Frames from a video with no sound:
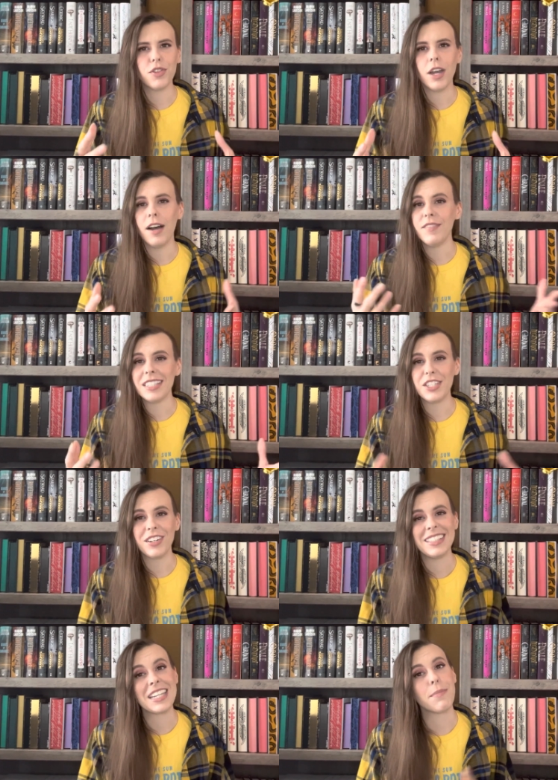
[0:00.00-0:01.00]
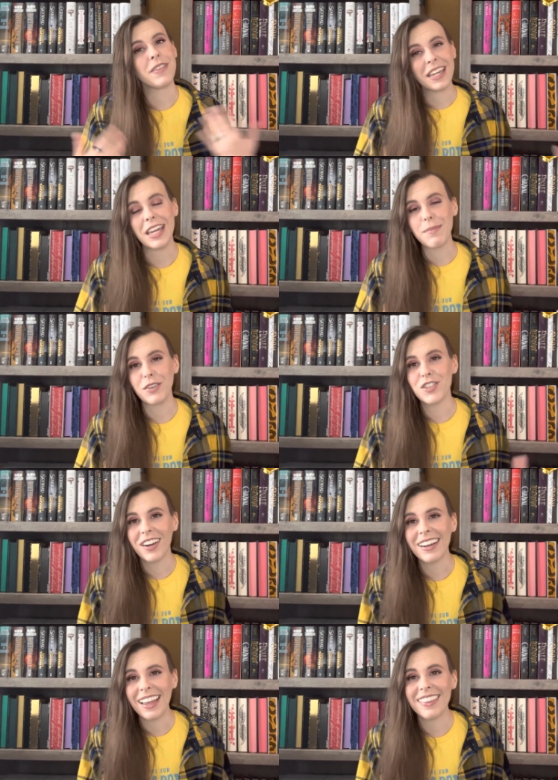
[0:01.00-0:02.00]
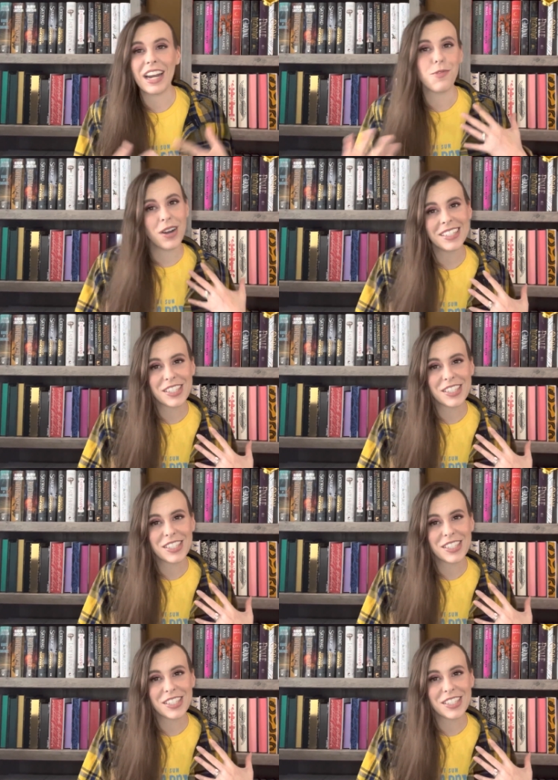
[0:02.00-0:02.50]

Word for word: of the series that I'm thinking about starting, that I want to